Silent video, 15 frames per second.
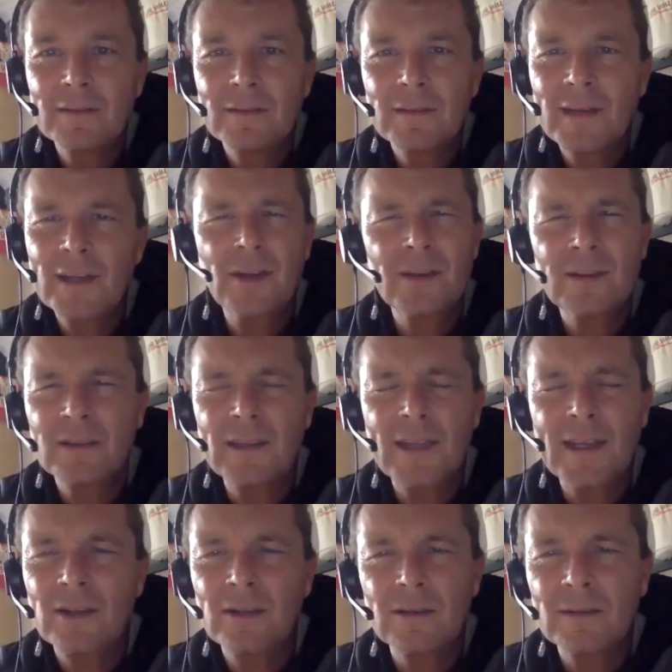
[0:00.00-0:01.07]
I couldn't,
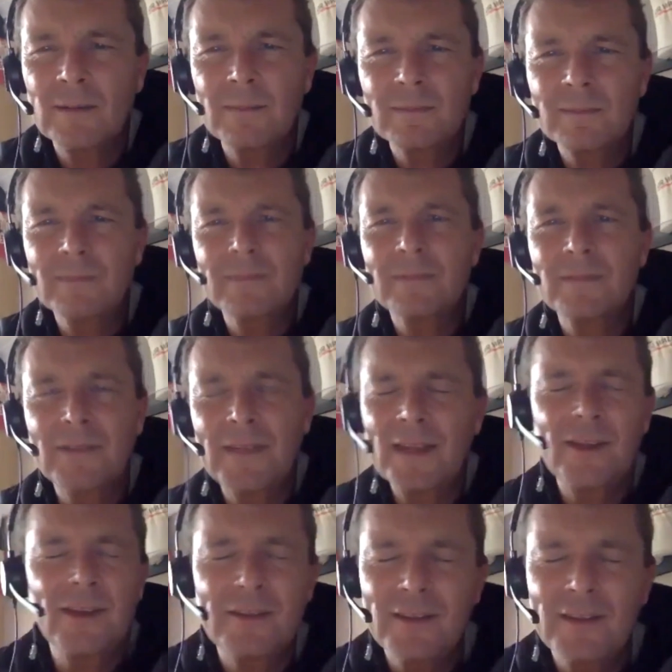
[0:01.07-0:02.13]

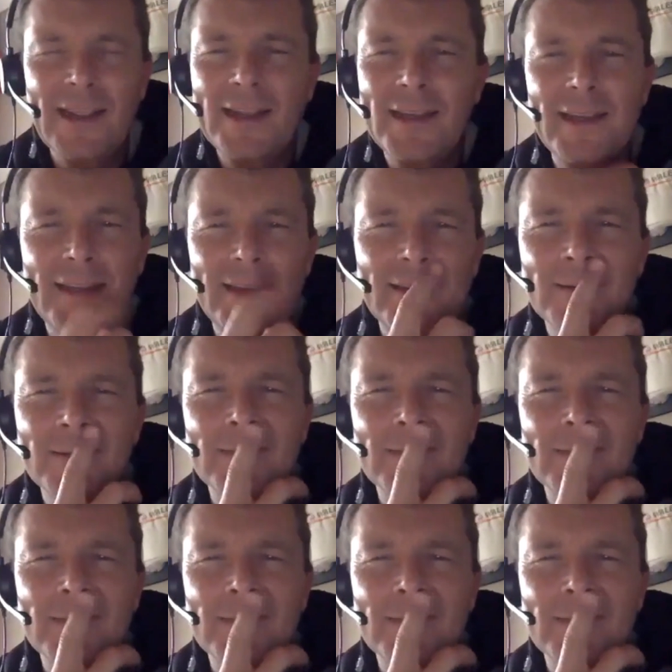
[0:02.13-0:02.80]
Eddie.